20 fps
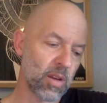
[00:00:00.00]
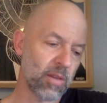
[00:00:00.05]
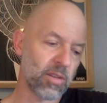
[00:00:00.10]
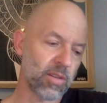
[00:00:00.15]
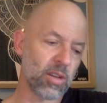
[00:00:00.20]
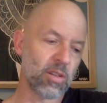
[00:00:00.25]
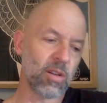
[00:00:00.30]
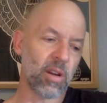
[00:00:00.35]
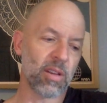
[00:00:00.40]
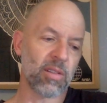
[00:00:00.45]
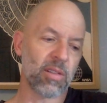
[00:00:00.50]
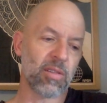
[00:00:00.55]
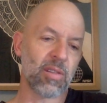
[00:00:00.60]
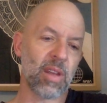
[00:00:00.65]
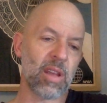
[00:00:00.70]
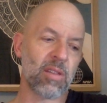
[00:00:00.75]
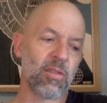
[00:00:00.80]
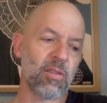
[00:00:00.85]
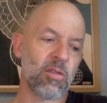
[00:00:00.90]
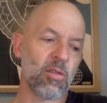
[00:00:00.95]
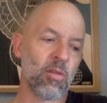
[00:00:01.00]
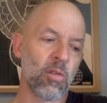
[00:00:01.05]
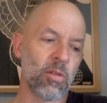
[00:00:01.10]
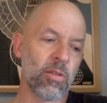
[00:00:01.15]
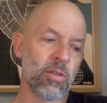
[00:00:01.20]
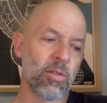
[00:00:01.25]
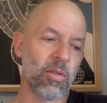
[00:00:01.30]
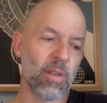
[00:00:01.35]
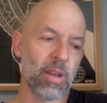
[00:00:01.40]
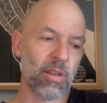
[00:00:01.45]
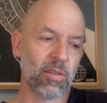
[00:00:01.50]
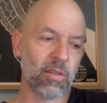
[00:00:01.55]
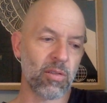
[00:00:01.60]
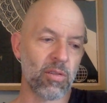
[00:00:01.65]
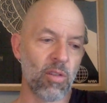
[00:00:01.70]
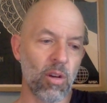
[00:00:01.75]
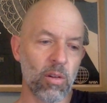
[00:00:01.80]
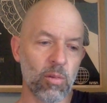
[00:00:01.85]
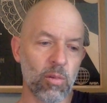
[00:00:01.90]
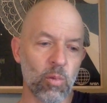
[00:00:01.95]
United States youth is
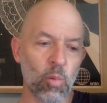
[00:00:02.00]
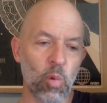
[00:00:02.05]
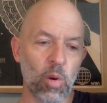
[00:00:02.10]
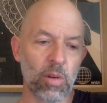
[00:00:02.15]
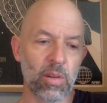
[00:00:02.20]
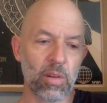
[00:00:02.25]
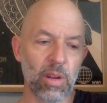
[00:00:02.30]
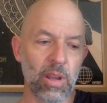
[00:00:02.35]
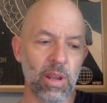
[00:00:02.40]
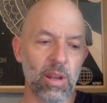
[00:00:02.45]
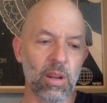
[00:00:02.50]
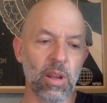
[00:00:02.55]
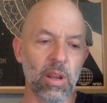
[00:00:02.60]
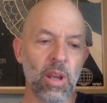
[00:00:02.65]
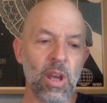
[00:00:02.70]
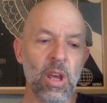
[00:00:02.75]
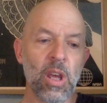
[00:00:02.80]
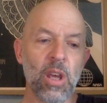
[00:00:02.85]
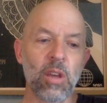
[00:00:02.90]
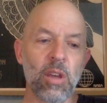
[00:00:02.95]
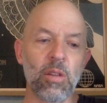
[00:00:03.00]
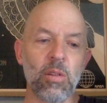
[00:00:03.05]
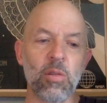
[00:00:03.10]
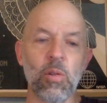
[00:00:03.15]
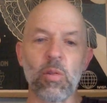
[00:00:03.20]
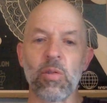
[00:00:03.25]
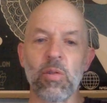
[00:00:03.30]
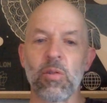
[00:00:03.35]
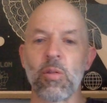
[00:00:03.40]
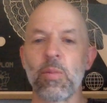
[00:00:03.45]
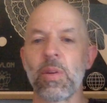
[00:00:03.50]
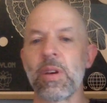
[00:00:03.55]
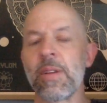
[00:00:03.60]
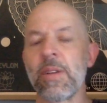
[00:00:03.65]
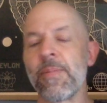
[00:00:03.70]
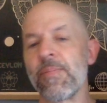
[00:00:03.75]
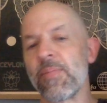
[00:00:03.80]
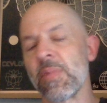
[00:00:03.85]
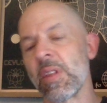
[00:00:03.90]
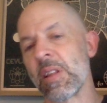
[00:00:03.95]
not what it used to
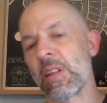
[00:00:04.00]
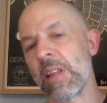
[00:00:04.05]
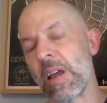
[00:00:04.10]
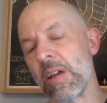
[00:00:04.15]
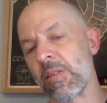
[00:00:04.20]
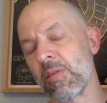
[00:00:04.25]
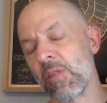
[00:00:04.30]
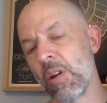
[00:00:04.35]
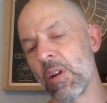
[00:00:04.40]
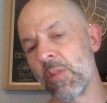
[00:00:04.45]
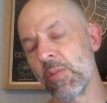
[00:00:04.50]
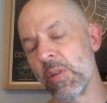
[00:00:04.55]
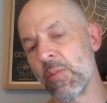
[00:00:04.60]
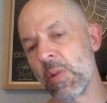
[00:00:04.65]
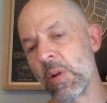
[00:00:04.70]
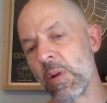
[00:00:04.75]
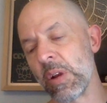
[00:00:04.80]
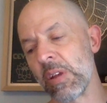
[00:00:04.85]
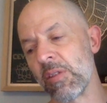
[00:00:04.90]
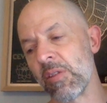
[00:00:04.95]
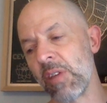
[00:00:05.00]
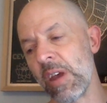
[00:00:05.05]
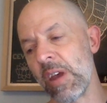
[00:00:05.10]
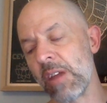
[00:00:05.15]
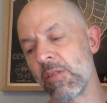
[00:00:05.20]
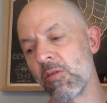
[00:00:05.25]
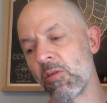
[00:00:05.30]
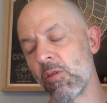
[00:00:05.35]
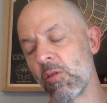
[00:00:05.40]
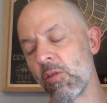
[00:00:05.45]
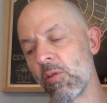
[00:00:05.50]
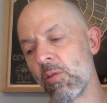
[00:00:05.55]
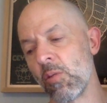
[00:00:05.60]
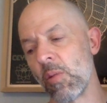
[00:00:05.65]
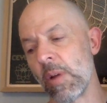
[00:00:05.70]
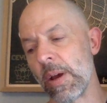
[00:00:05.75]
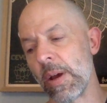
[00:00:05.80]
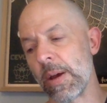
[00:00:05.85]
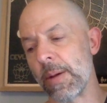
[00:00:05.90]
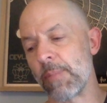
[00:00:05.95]
be the last time the Americans had to
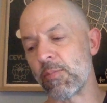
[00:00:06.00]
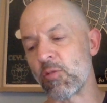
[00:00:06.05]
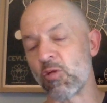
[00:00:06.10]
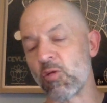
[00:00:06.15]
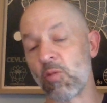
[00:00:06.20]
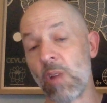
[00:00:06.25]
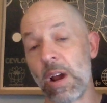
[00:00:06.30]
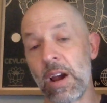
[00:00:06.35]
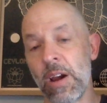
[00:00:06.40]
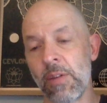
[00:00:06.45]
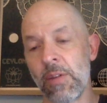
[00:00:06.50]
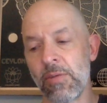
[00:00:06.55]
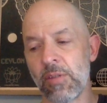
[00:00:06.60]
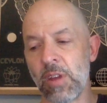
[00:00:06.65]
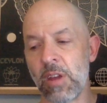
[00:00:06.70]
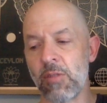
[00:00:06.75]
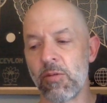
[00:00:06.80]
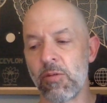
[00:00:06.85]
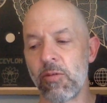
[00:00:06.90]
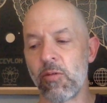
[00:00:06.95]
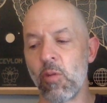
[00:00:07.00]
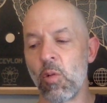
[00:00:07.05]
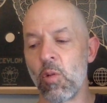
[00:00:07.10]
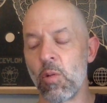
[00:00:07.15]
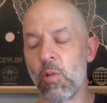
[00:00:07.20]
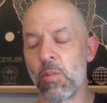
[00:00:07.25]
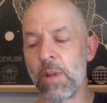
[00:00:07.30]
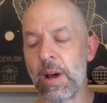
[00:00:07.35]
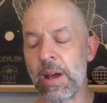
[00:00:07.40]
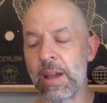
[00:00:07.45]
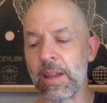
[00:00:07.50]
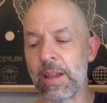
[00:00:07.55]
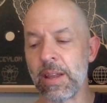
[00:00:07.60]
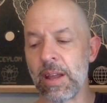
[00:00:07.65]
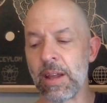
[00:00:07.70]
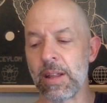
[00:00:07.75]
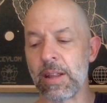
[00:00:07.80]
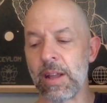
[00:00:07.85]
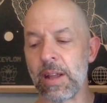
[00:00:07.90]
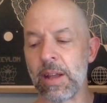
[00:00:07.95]
draft and form a
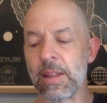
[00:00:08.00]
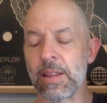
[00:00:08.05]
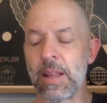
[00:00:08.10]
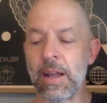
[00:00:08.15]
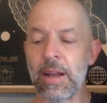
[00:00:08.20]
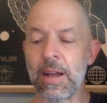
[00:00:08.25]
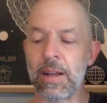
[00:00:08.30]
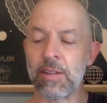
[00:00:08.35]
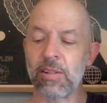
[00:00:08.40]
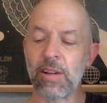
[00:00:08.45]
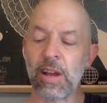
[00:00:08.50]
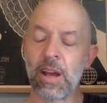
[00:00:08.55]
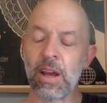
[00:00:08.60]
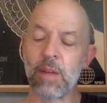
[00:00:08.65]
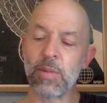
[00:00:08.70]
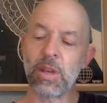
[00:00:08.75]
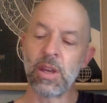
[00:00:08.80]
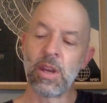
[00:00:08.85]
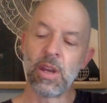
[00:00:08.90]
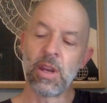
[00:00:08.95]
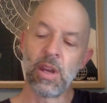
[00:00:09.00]
large army.